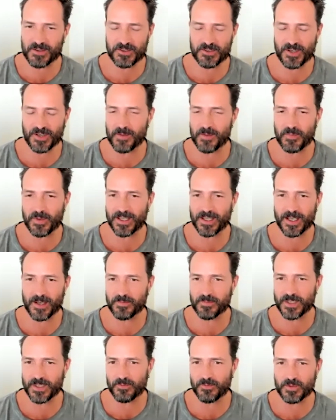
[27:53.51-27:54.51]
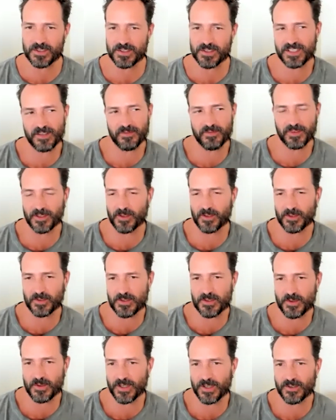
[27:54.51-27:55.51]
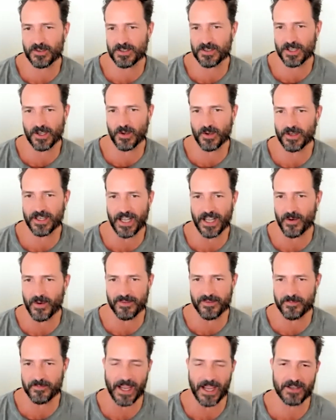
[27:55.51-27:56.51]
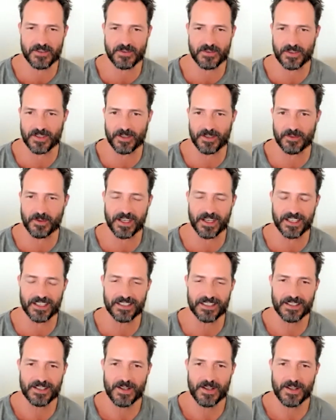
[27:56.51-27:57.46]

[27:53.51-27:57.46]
was trying to pick up that was difficult 2 years ago and now I've mastered it, right?